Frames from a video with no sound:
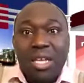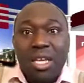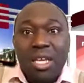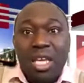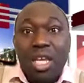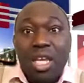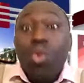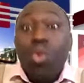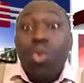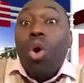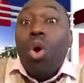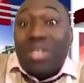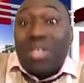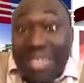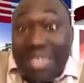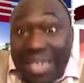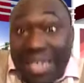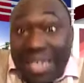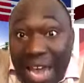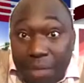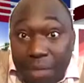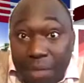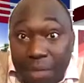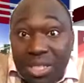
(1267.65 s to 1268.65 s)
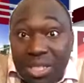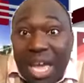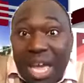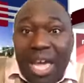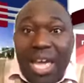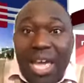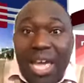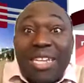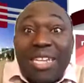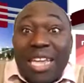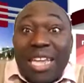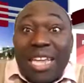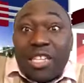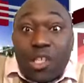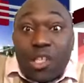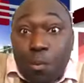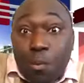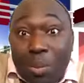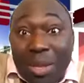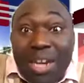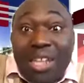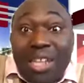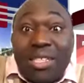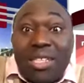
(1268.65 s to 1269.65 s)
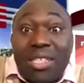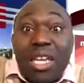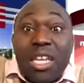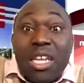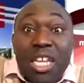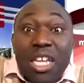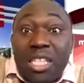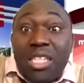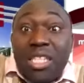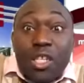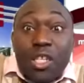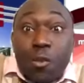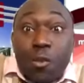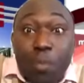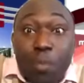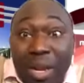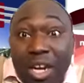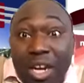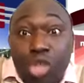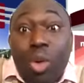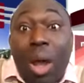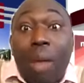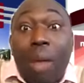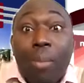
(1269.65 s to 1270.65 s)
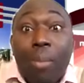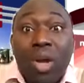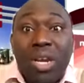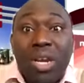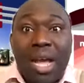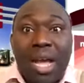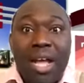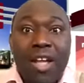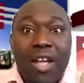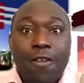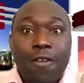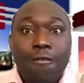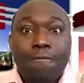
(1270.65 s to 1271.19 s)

He was kept there in the spiritual border,